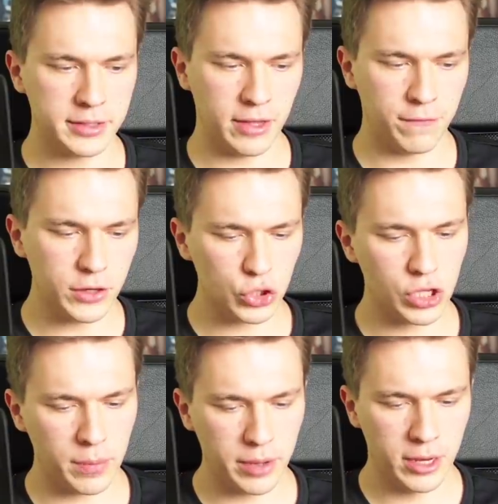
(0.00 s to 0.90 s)
finished
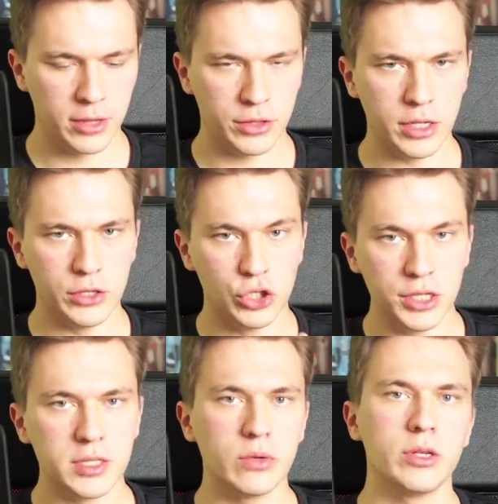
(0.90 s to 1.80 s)
up the
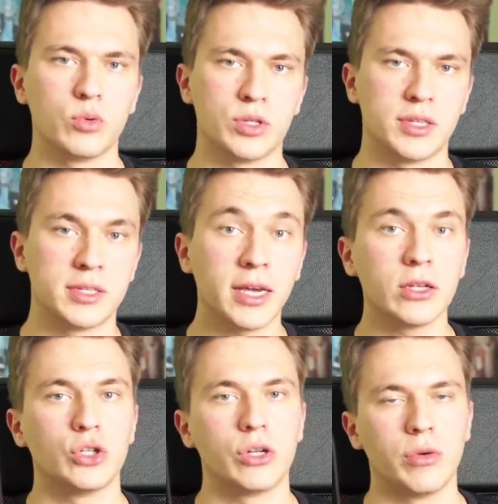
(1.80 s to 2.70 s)
G series, which is the
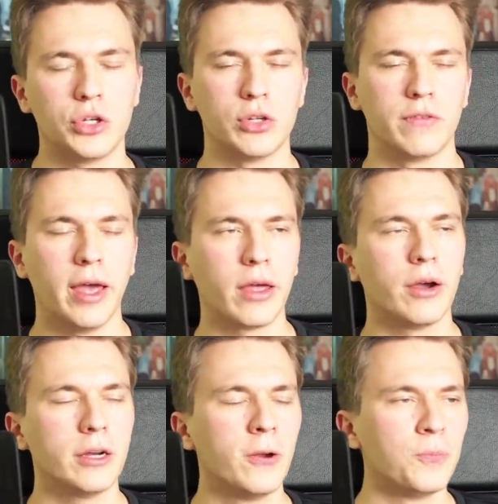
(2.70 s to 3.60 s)
second generation of
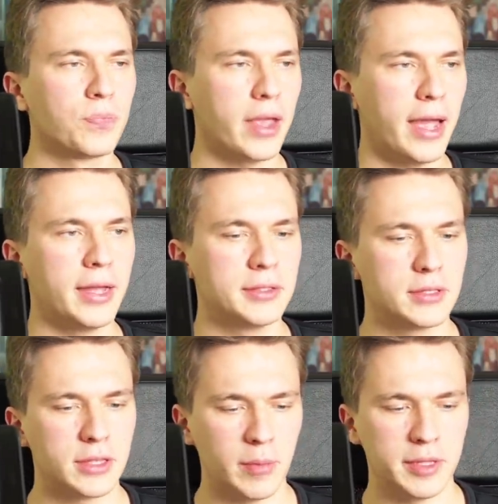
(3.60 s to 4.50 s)
Vanguard, and
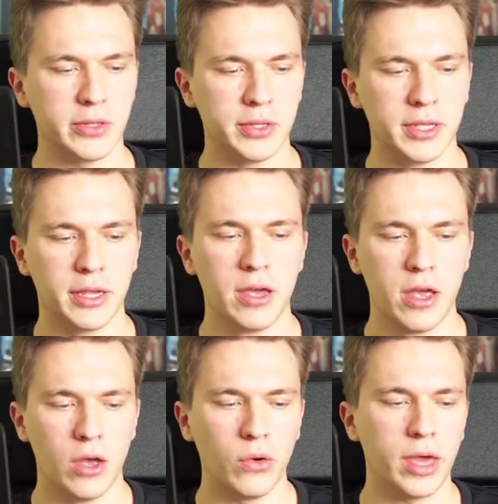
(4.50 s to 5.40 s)
they basically said,
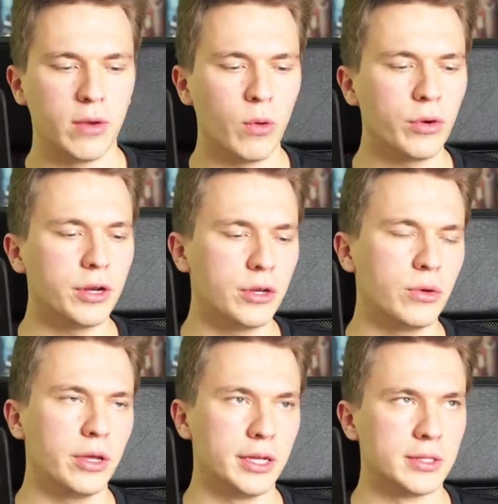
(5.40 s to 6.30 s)
okay, what we're gonna
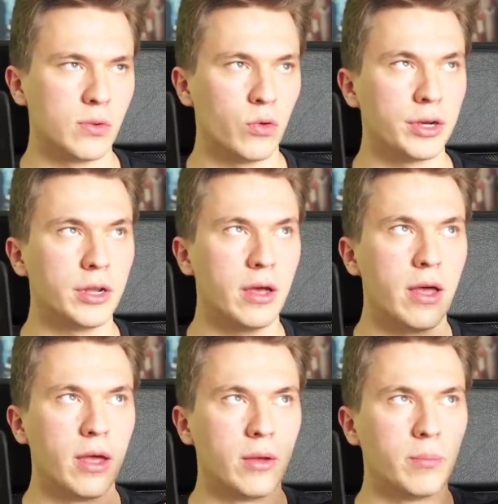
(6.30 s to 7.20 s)
do is we're
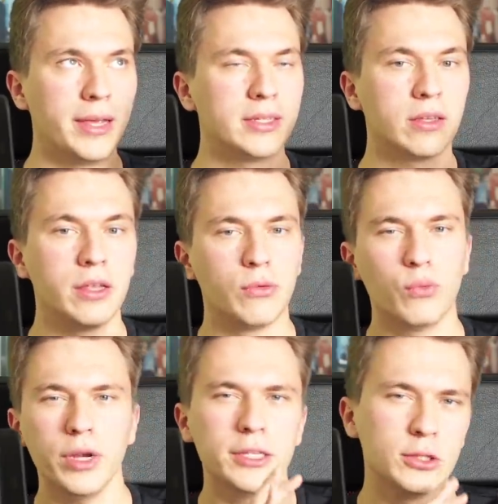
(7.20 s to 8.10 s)
gonna basically
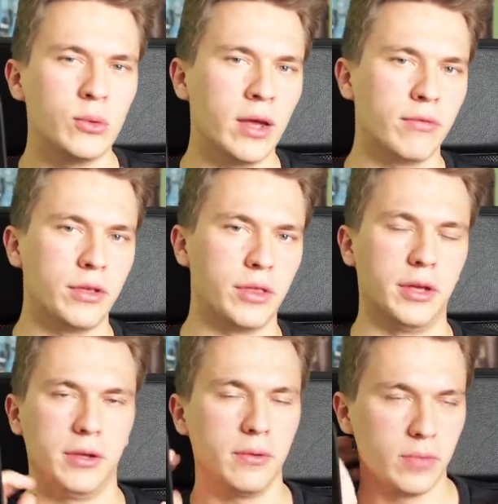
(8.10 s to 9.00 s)
redo everything,